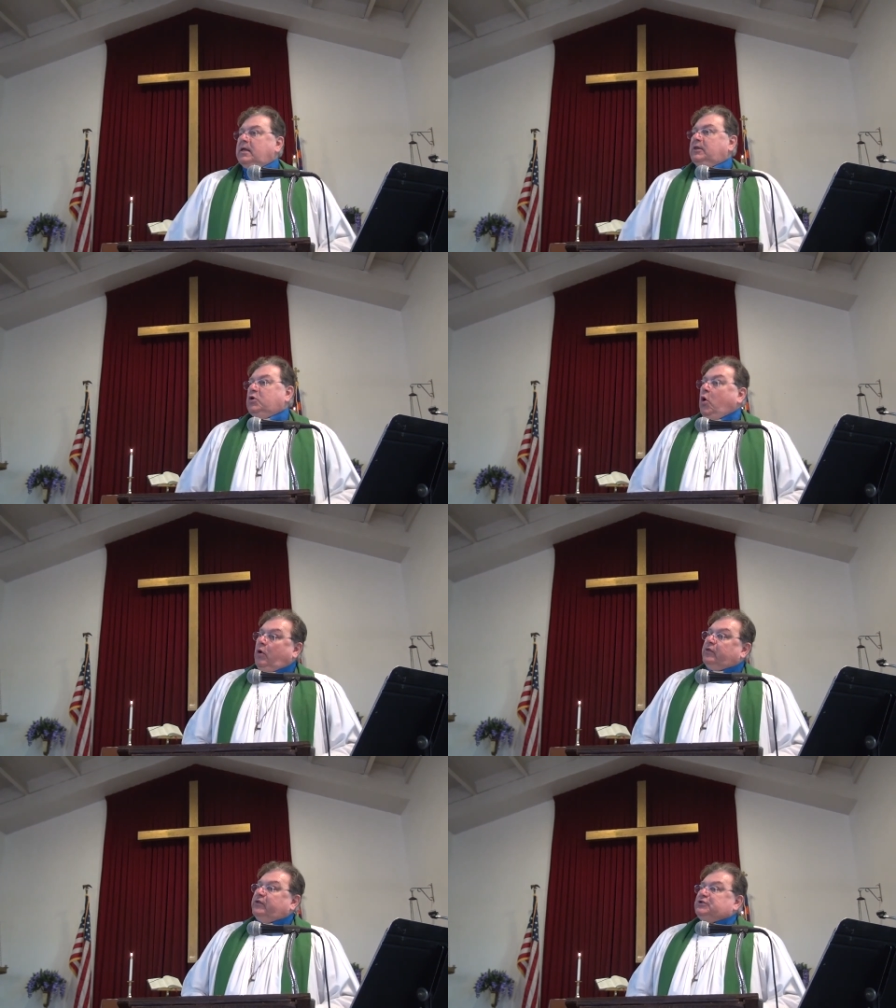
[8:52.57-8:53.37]
In
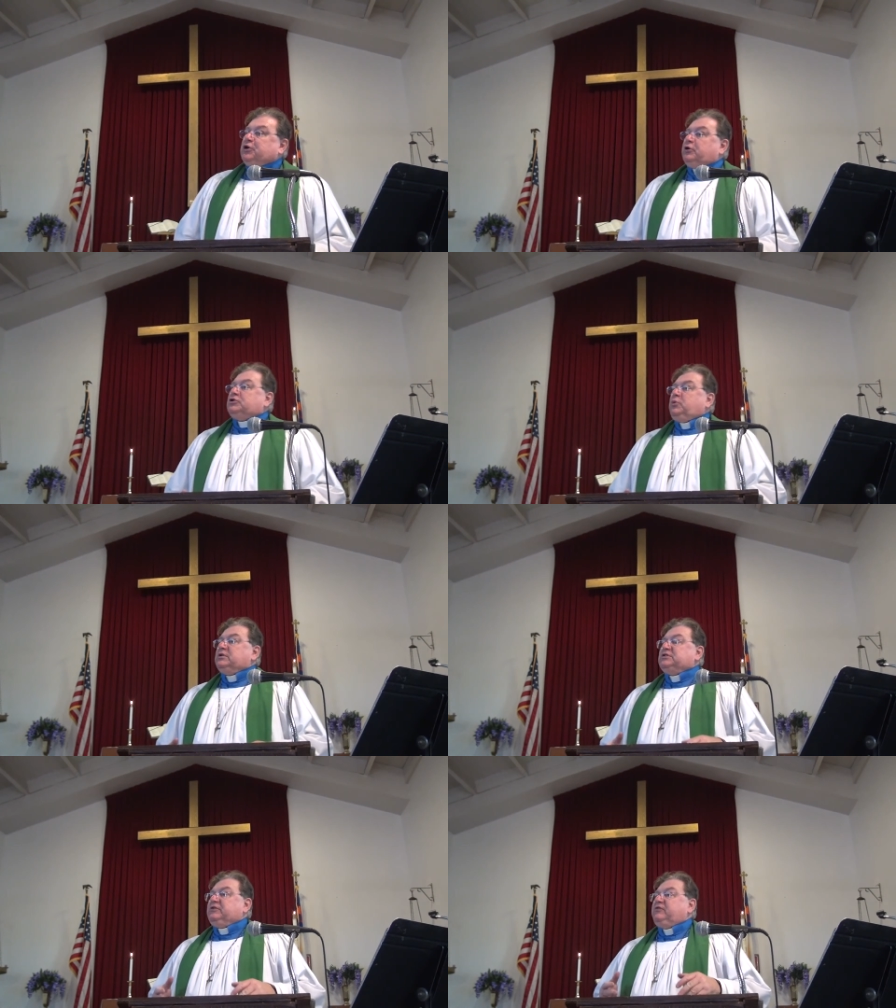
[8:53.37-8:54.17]
Corinth, the church
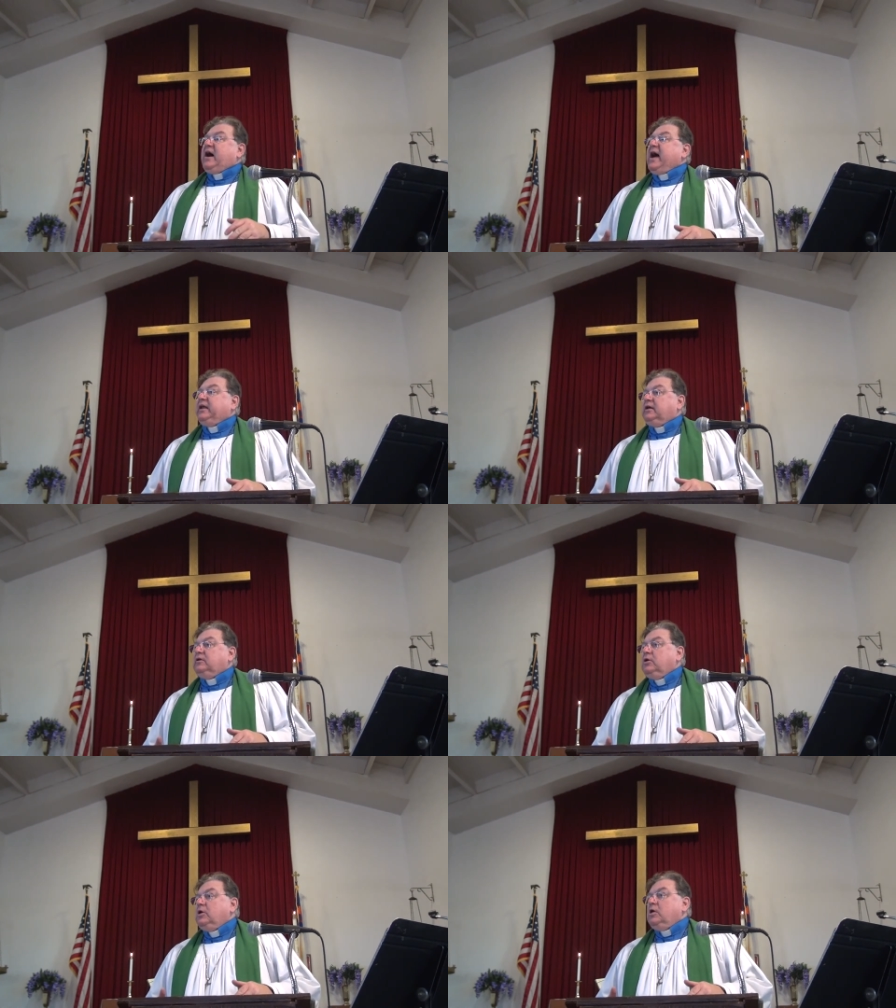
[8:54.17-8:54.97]
was divided
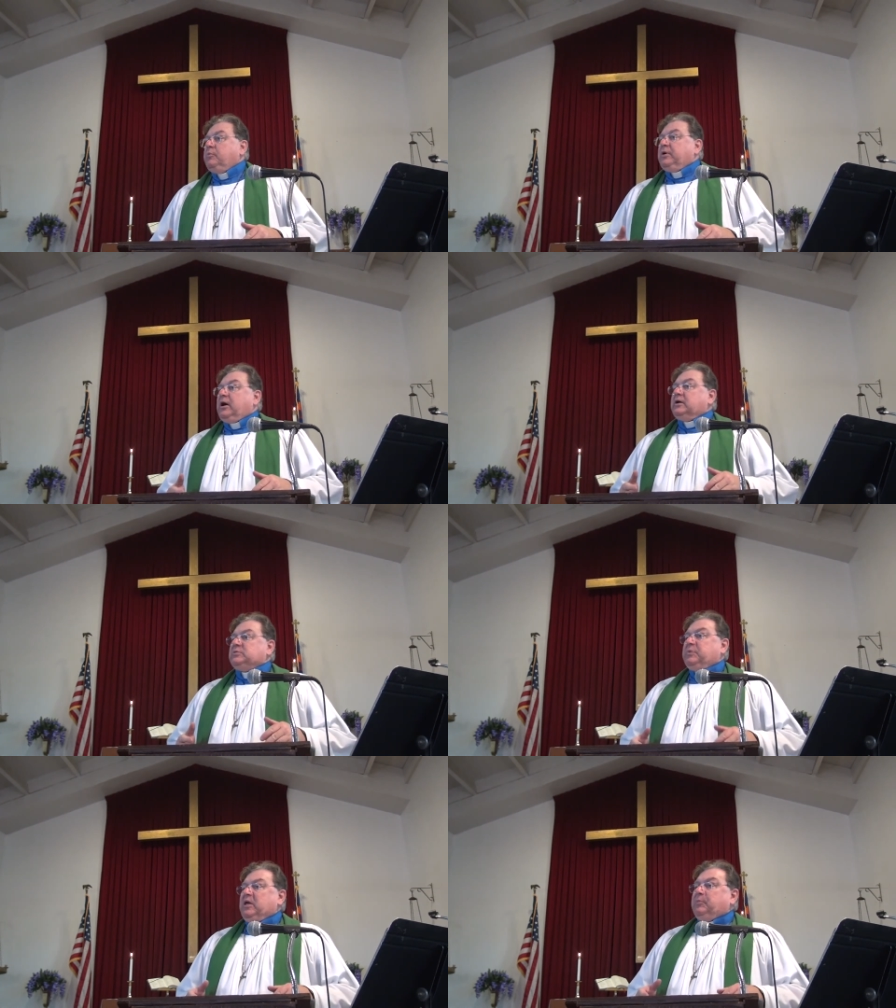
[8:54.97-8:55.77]

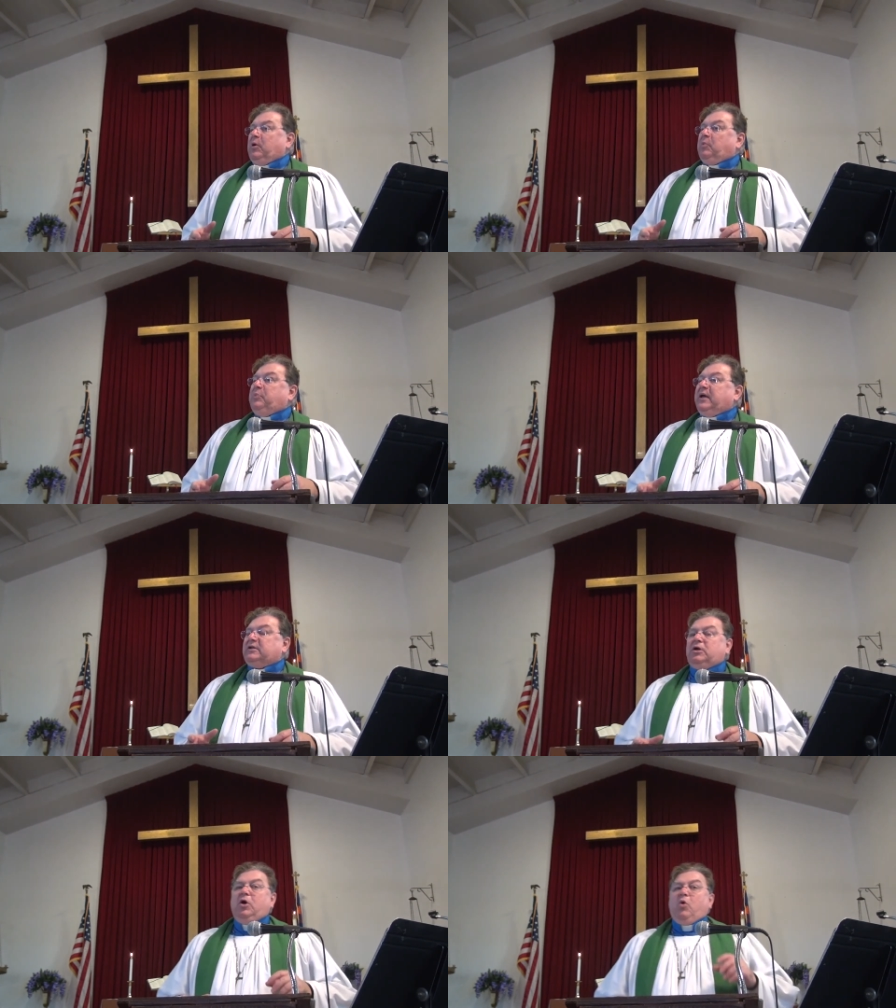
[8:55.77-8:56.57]
because people
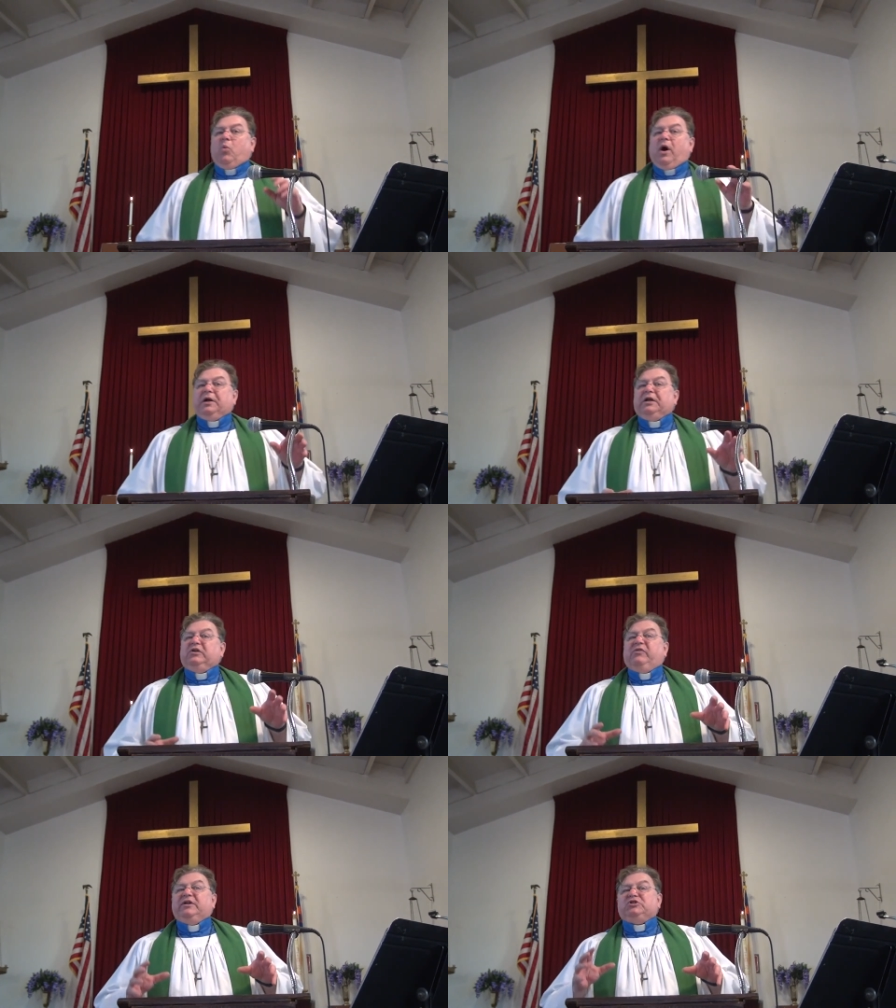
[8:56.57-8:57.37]
picked one
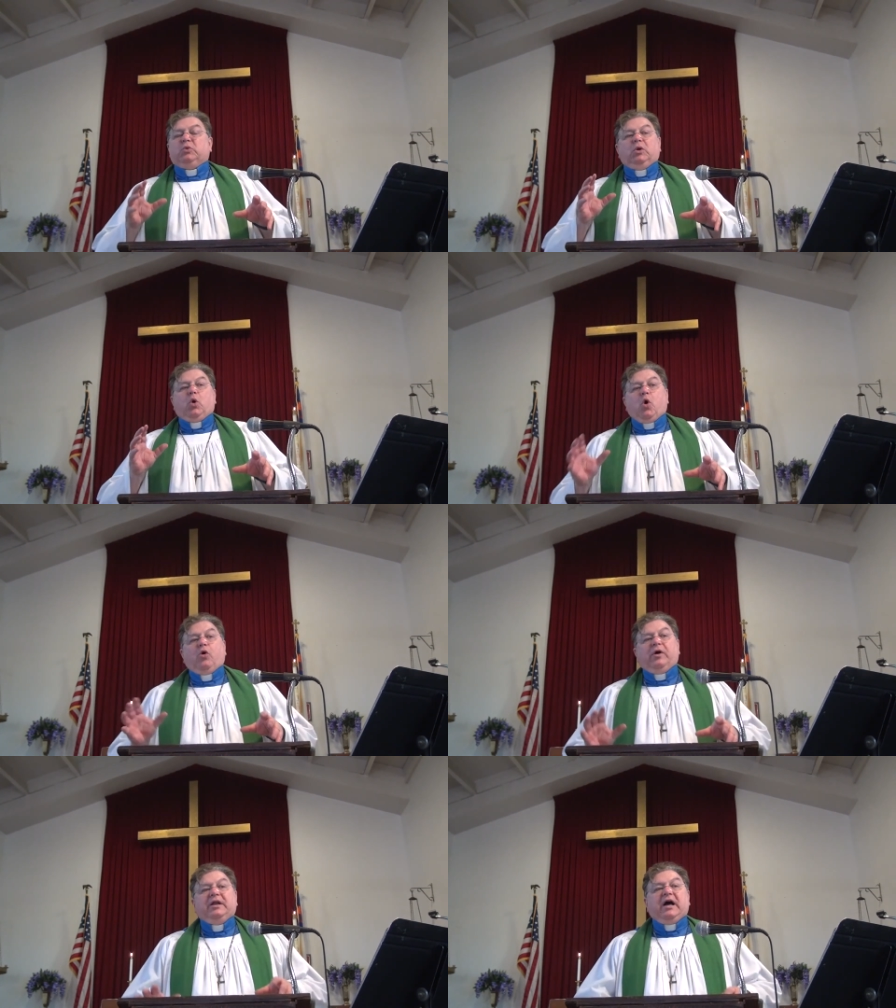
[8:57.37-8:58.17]
individual
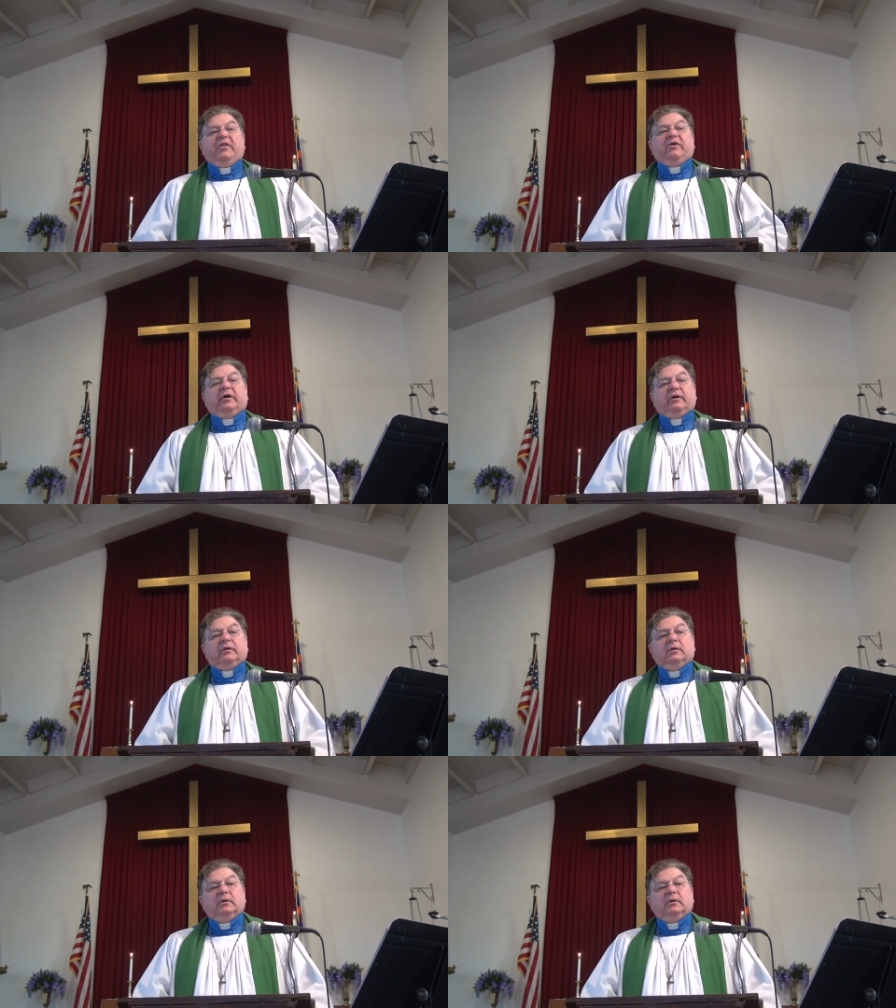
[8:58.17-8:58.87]
or another